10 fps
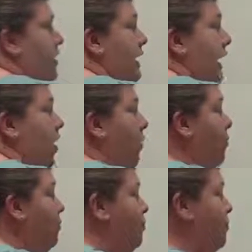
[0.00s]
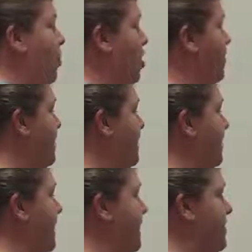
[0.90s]
Now, more
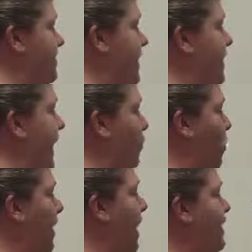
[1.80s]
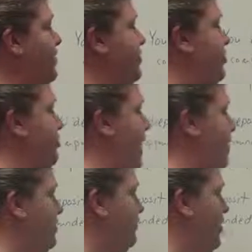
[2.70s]
than anything, what I need to do
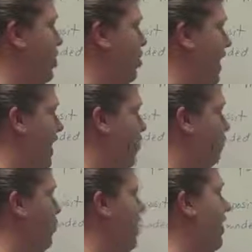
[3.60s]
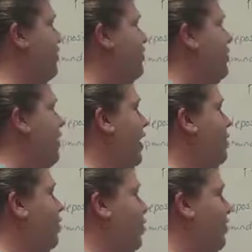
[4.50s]
now is figure out what
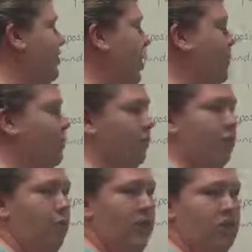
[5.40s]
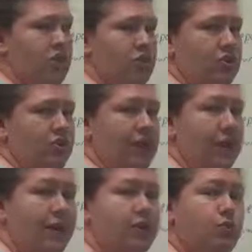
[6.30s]
0.0312
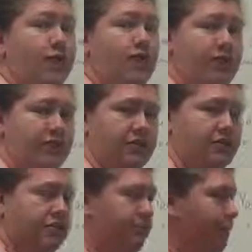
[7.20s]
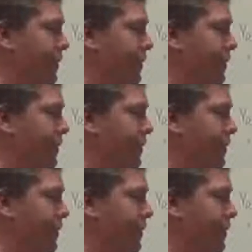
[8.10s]
divided by 12 is.